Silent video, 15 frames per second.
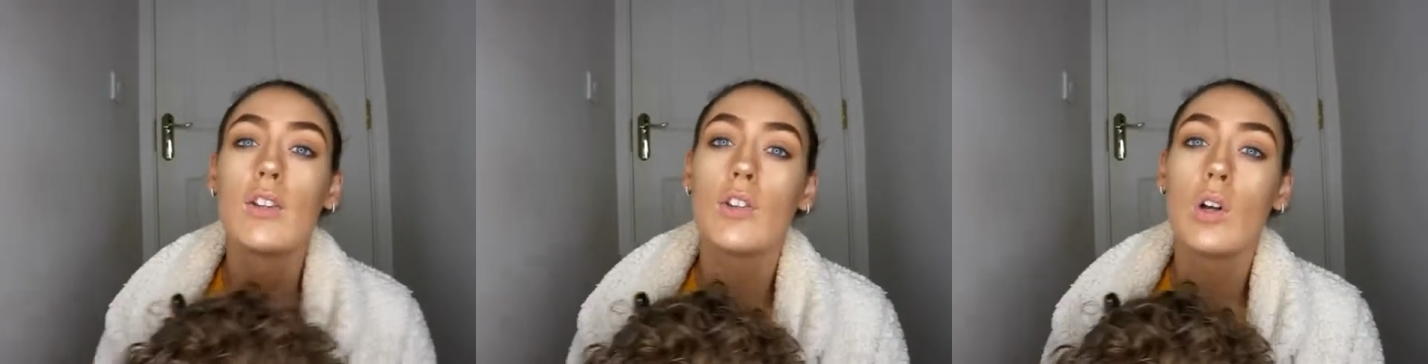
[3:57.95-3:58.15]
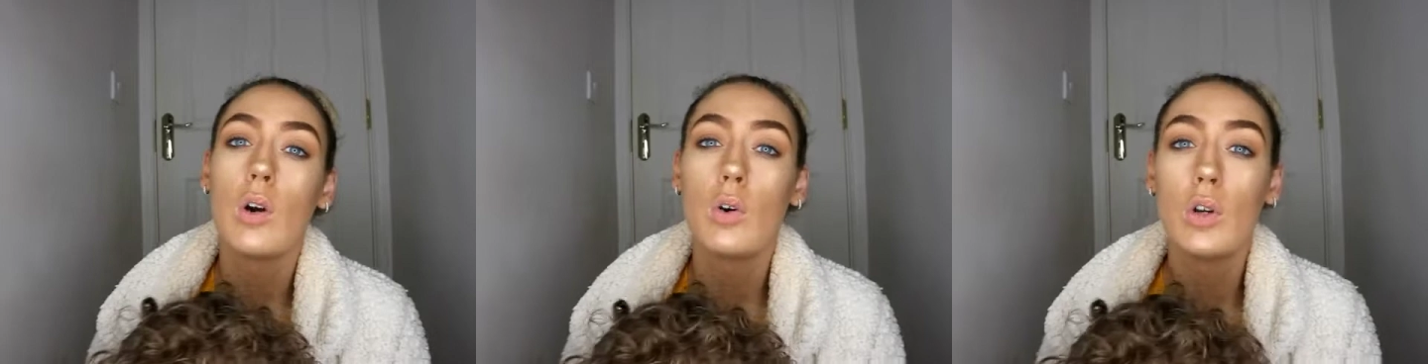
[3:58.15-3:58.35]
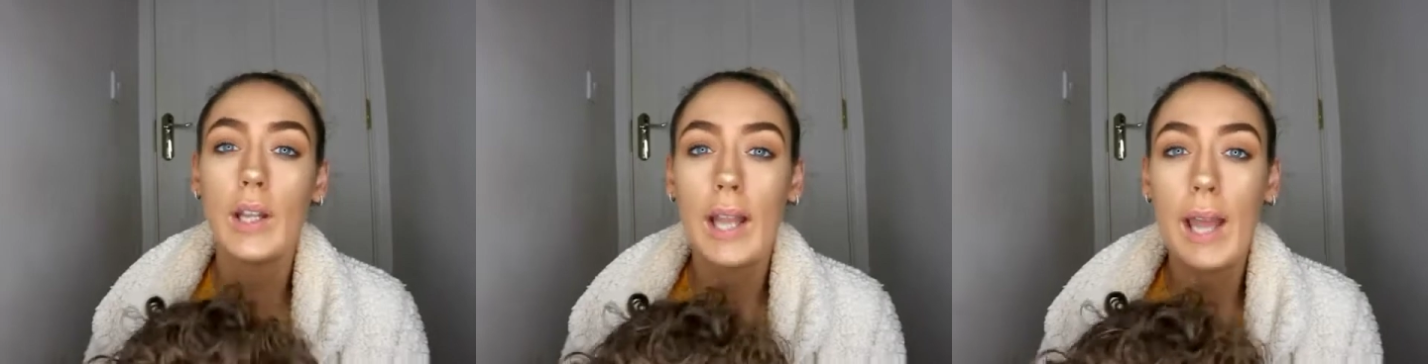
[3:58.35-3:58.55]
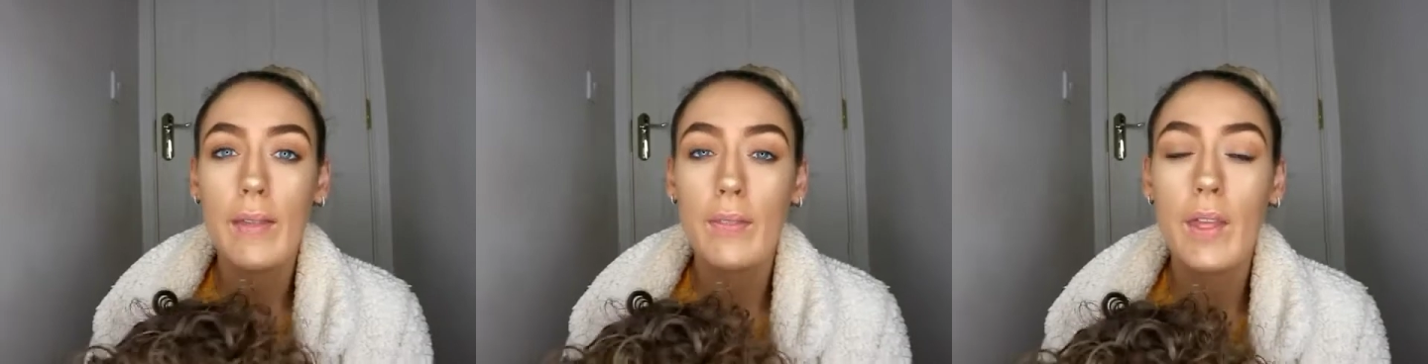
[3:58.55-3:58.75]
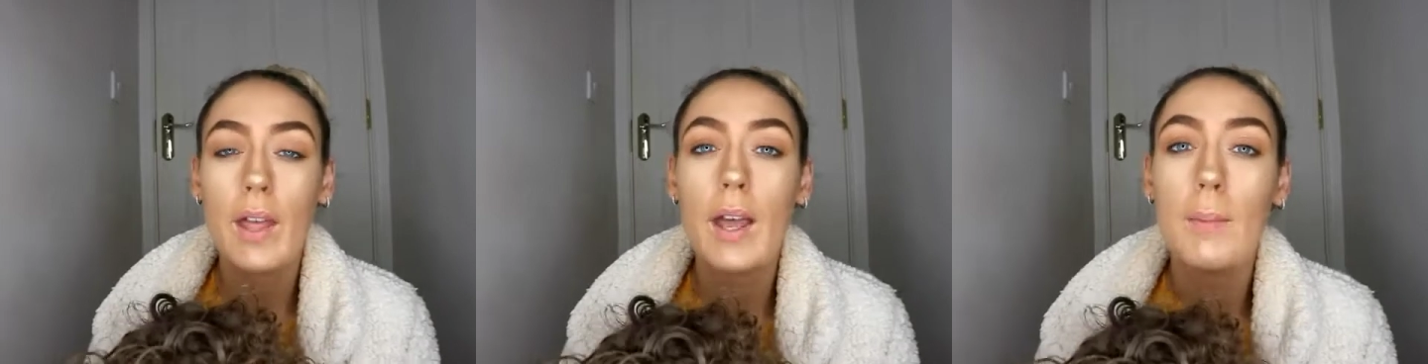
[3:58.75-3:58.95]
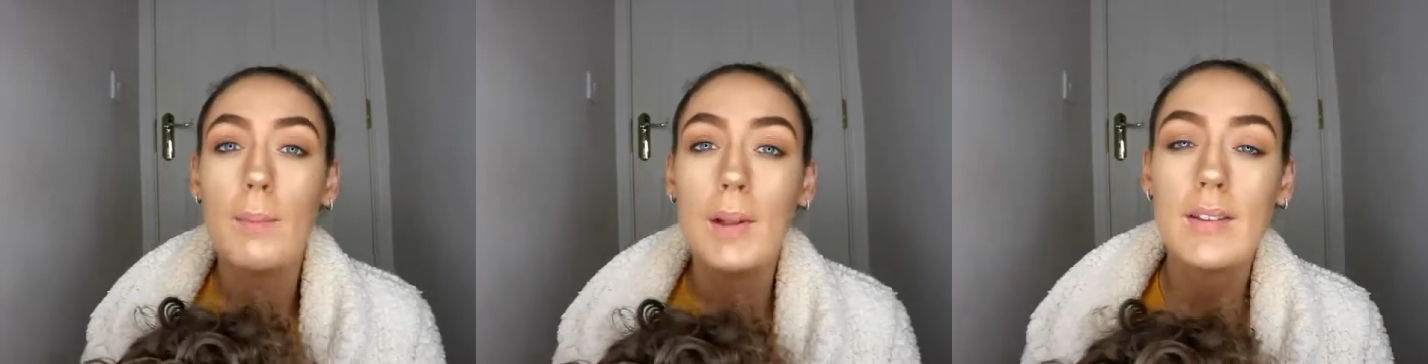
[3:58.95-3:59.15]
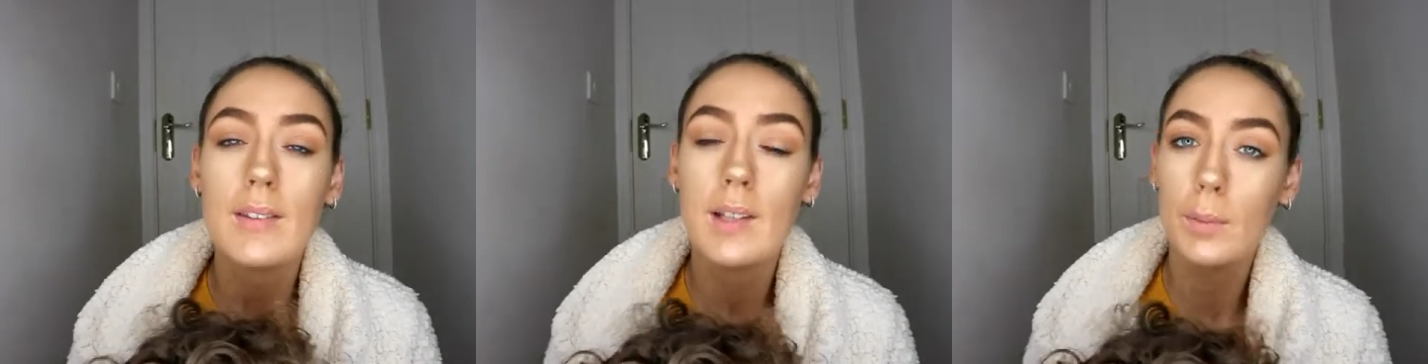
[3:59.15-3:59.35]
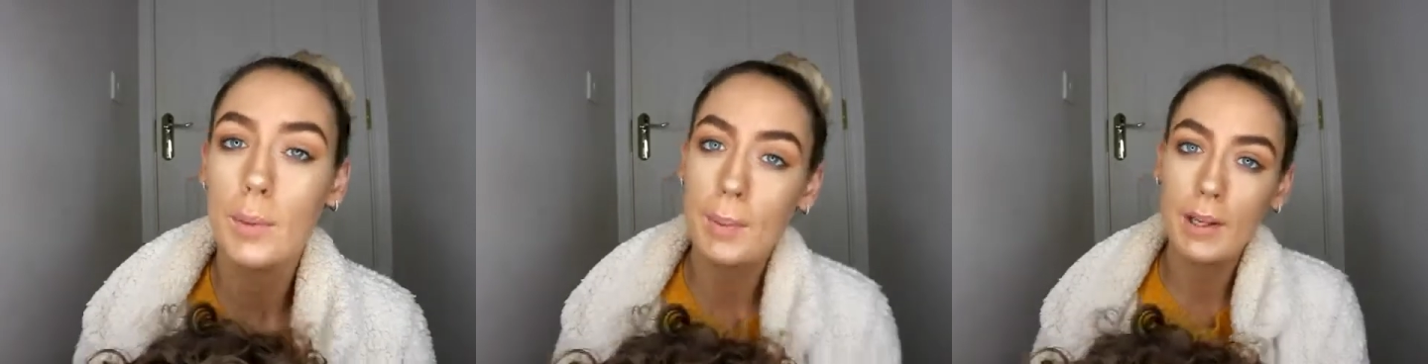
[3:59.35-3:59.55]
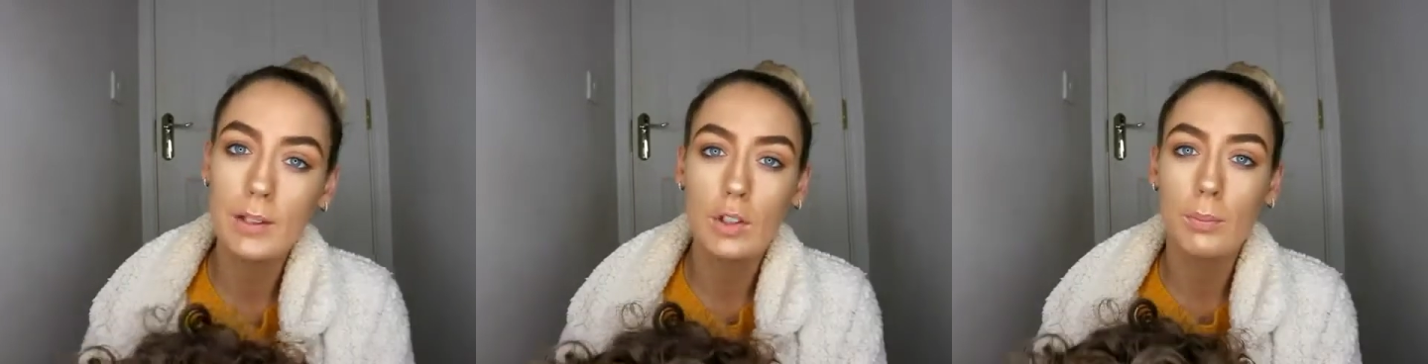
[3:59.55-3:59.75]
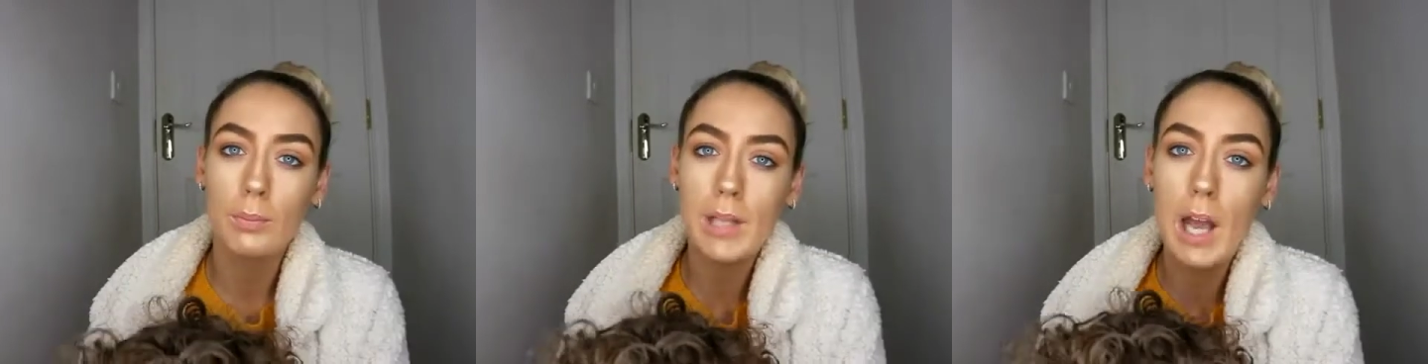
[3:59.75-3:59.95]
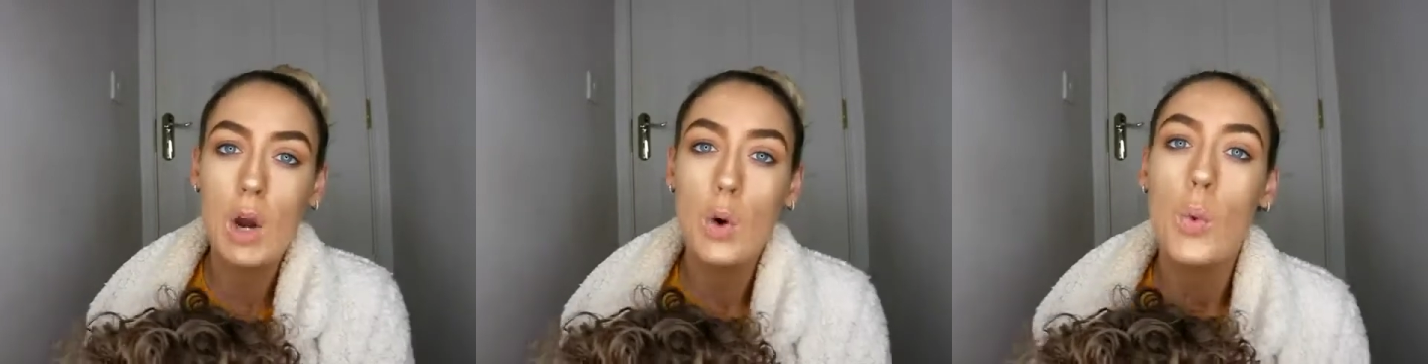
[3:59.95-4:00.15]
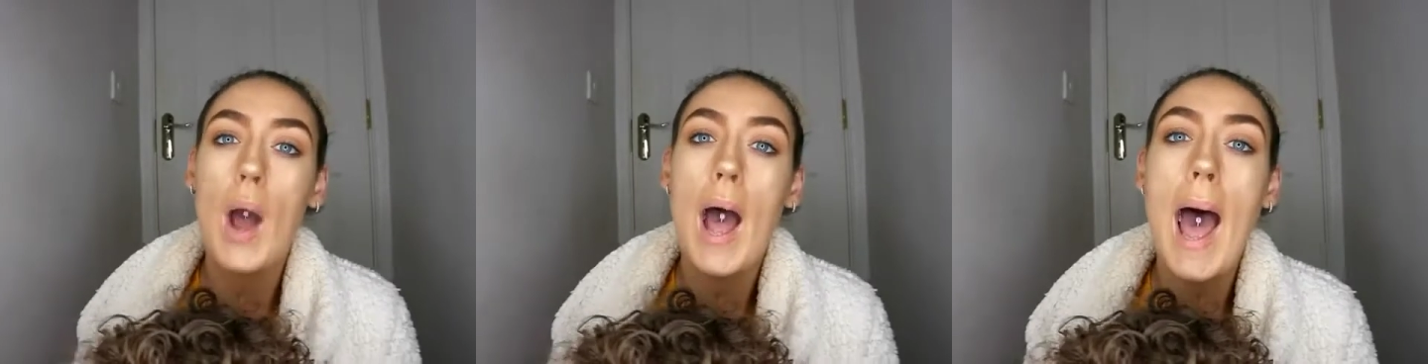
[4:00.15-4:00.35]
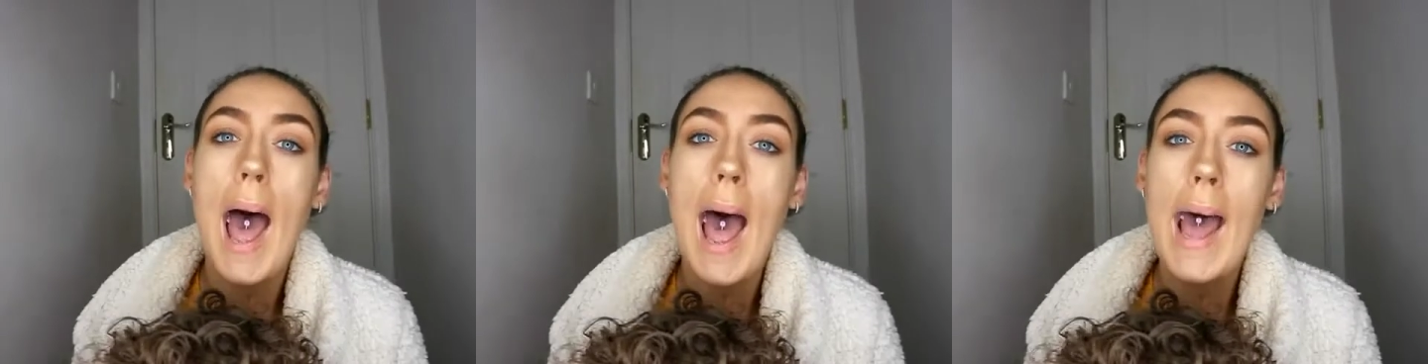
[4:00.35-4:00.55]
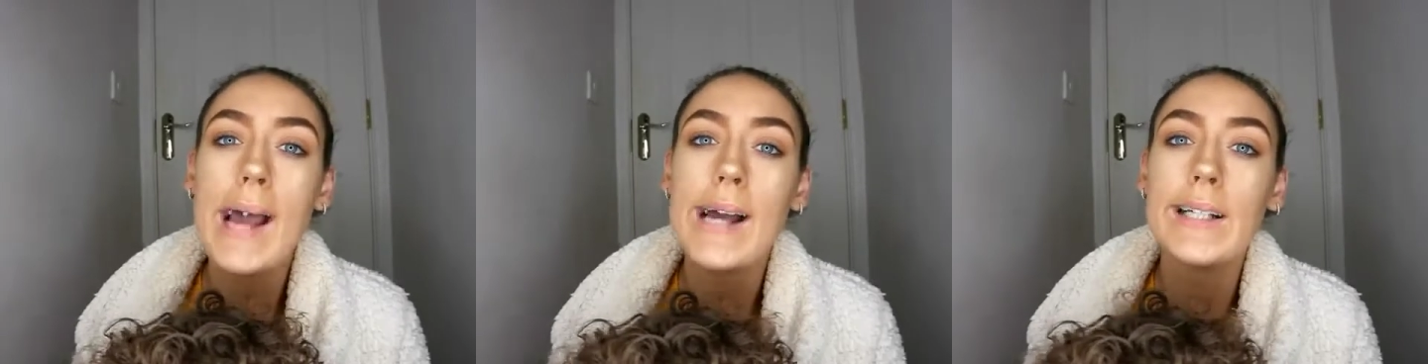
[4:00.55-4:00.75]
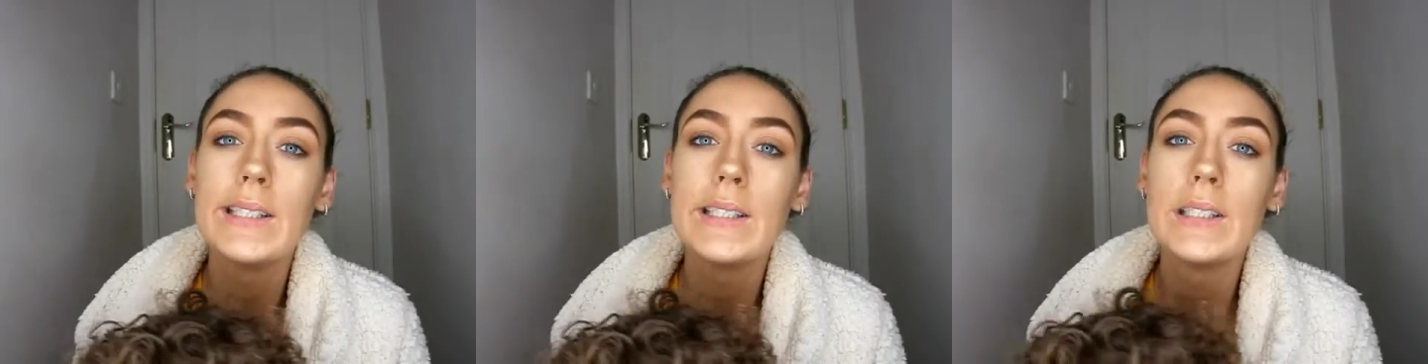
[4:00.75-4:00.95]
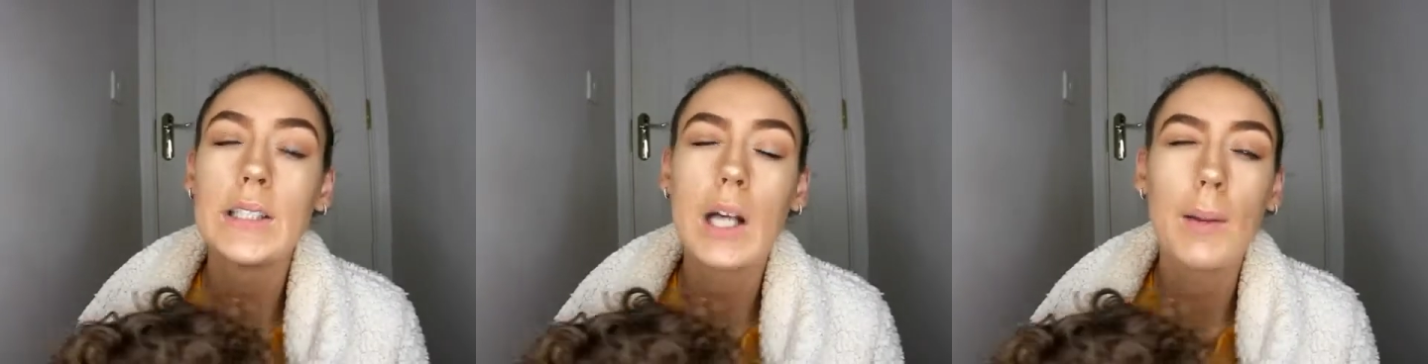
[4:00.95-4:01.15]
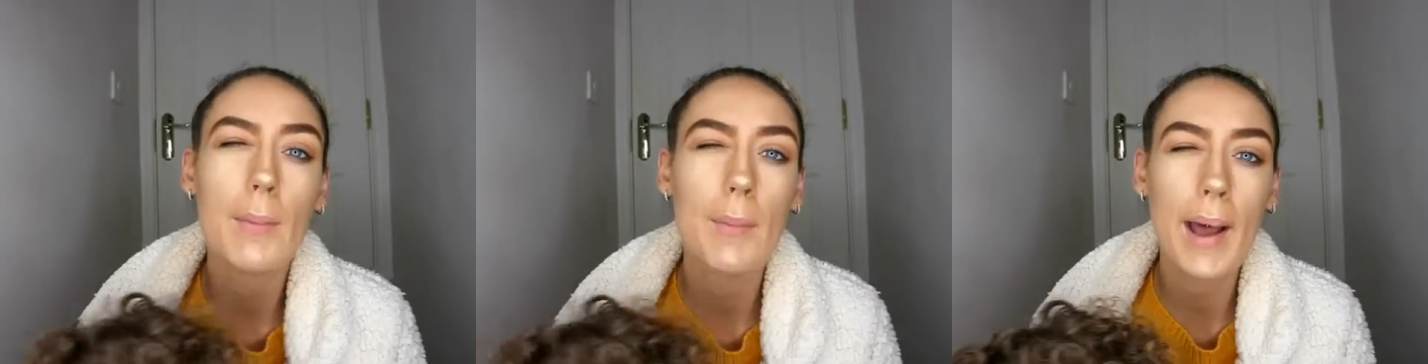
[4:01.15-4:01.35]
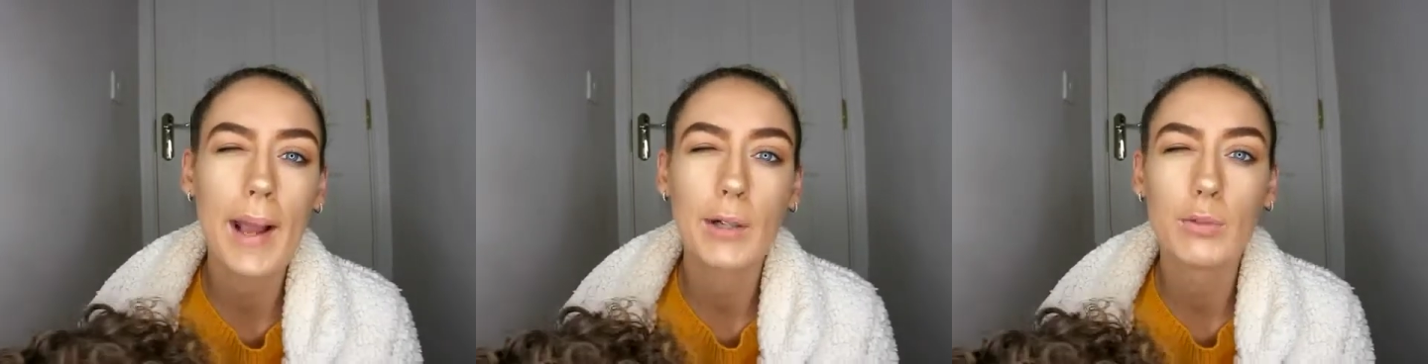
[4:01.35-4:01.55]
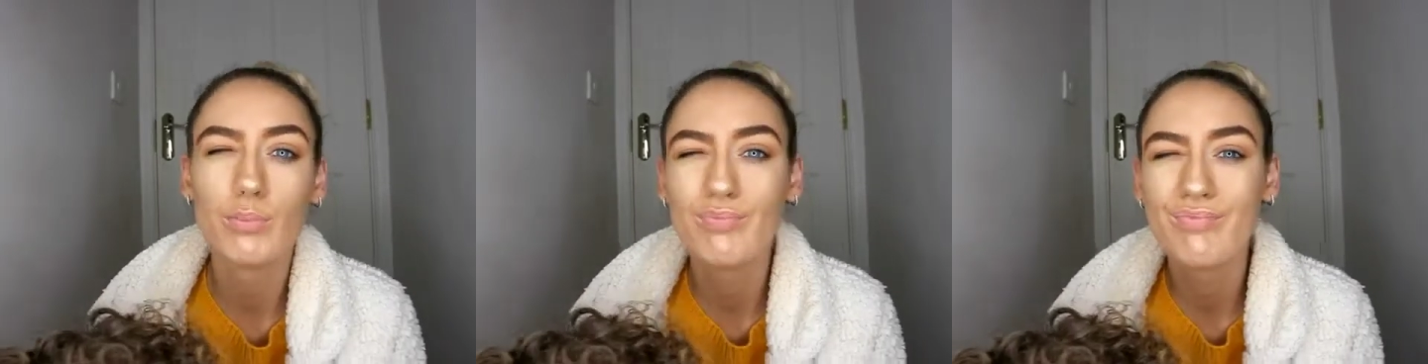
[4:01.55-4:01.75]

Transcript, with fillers: so i'm going to get the bits that we picked up now and i'll be back